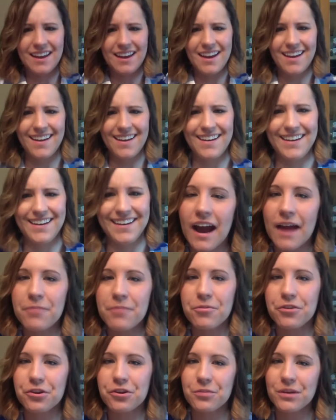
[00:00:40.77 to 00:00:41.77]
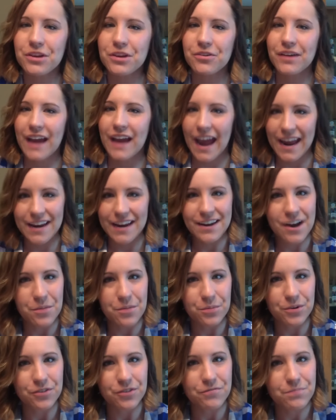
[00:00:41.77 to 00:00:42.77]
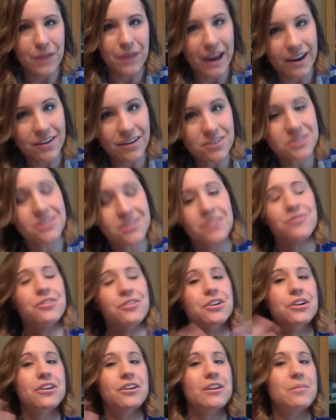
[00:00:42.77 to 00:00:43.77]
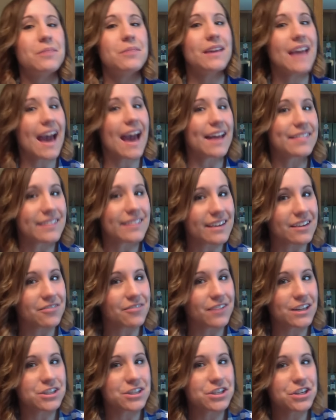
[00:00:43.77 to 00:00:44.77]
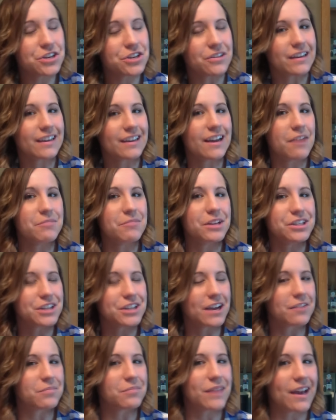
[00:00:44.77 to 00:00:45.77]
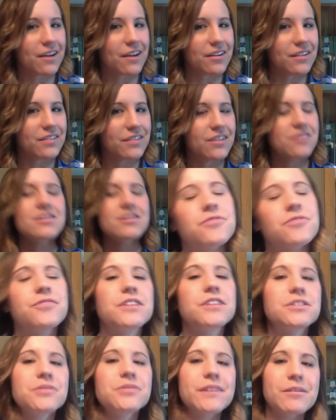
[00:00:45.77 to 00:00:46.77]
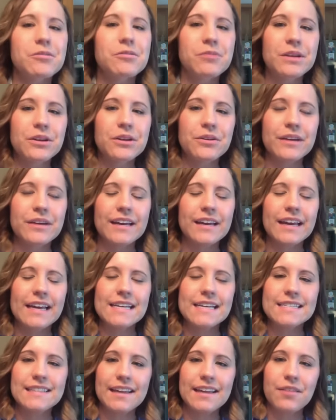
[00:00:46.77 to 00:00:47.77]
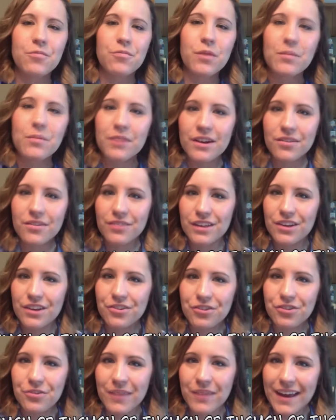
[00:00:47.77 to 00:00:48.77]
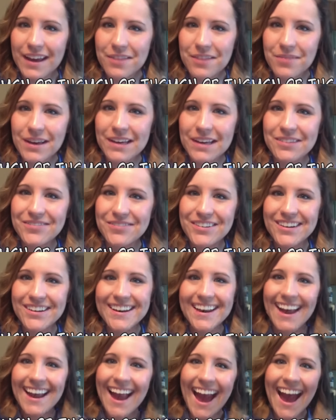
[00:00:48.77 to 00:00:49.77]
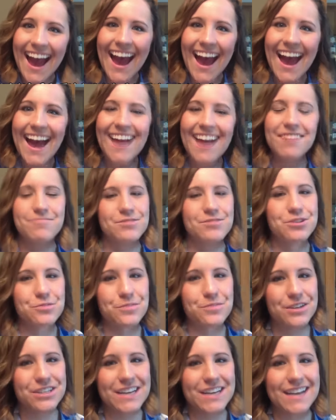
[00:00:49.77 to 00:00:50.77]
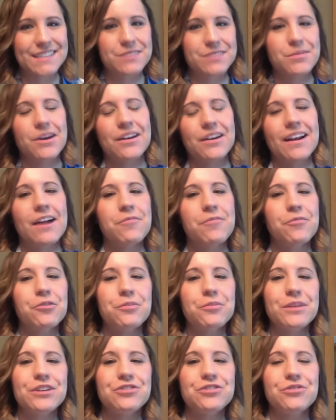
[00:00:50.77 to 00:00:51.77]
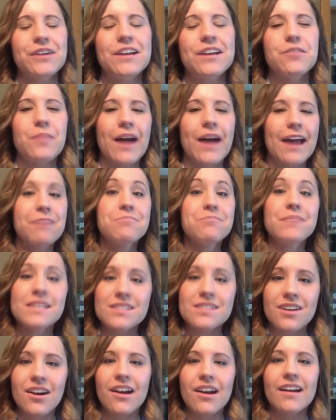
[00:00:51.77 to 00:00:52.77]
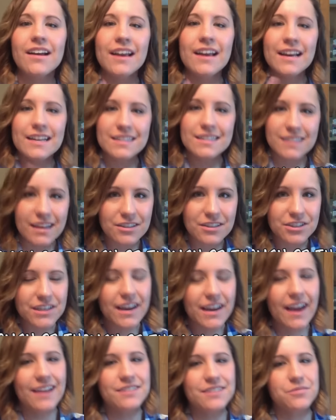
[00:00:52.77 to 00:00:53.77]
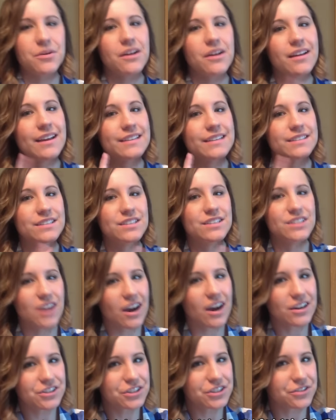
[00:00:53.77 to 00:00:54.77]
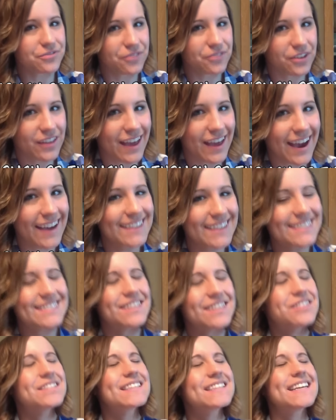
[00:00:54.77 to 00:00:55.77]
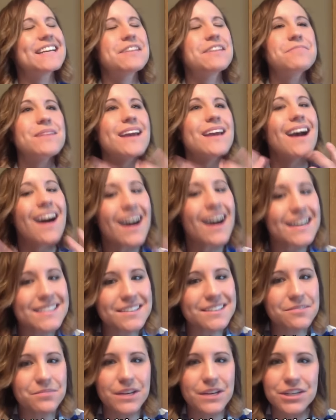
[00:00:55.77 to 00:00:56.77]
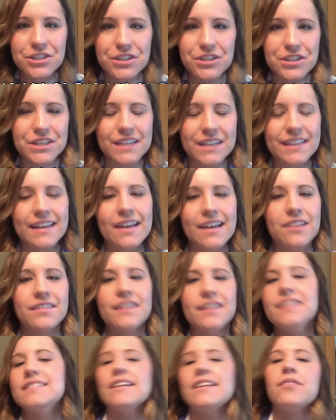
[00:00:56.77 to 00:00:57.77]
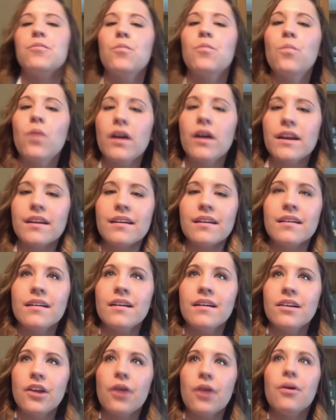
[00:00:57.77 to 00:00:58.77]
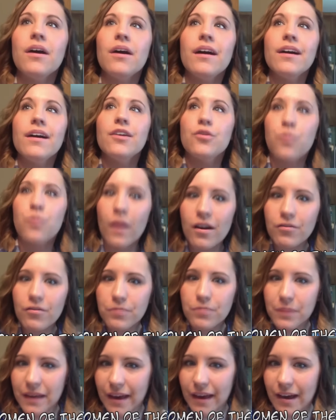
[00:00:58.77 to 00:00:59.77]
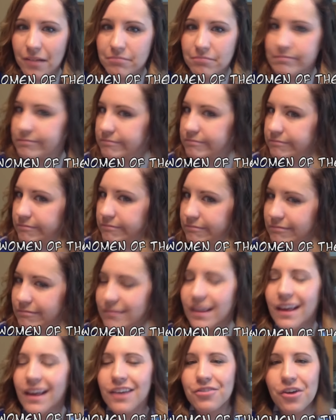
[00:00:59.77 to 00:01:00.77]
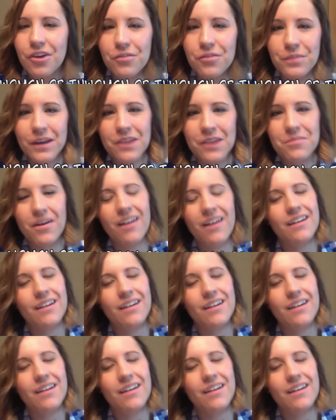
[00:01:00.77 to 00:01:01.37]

Yay! I'm going to be doing a number of panels, so if you're going to be at the convention, you can come and check me out on The first one I'm going to be doing is the Women of the YouTube Anime Community. Ah! I'm super jazzed about it. I'm going to be joined by Miss Art, Sachi, as well as Dodger for that. So it's going to be awesome. Make sure to check that out. That is at 1, no, 12 p.m. Hmm, 12 p.m.